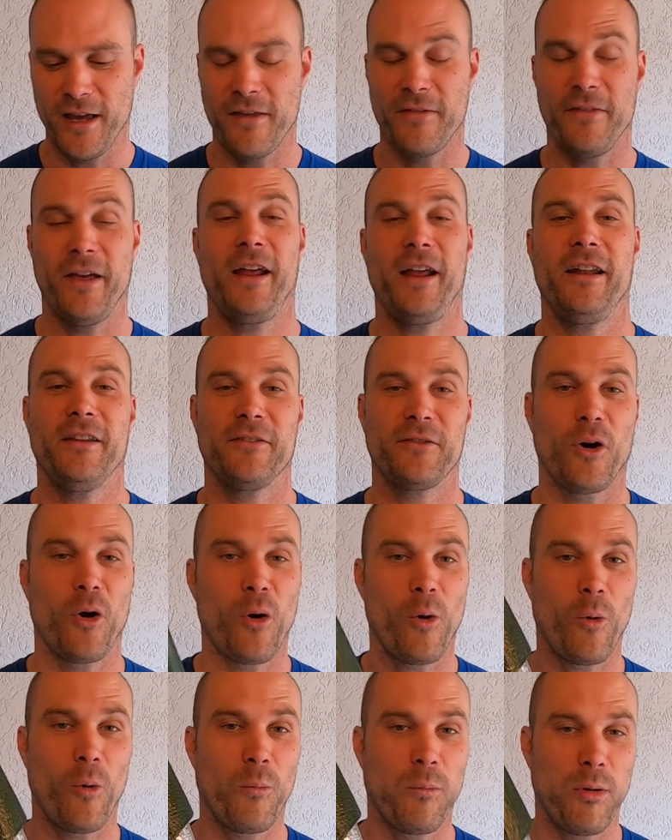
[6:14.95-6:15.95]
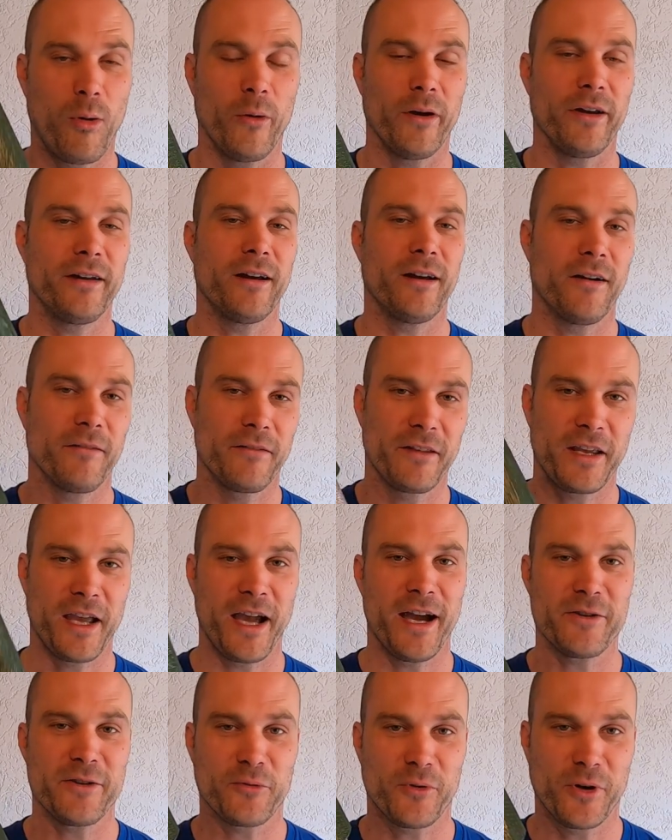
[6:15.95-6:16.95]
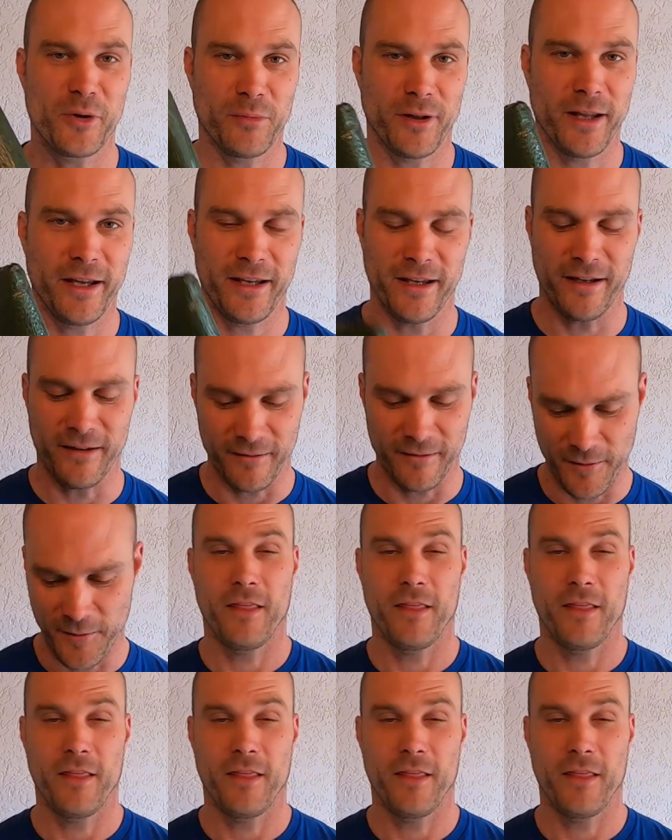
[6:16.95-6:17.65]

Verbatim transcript: That is the whole point of the casualty blanket.